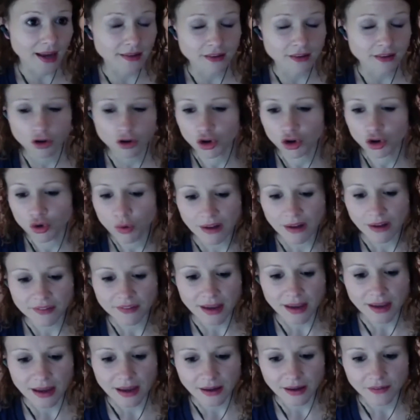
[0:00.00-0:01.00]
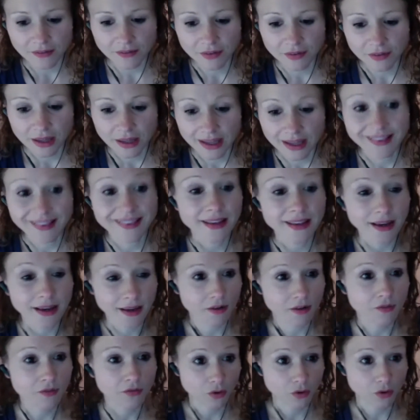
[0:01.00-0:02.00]
you have to have a second
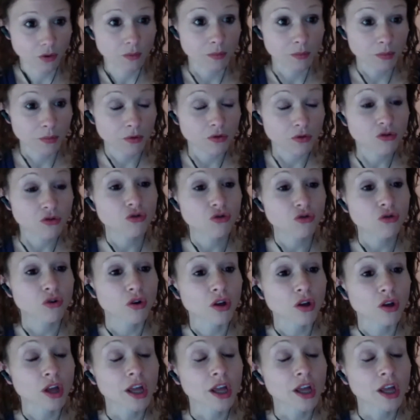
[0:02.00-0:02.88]
form of birth control.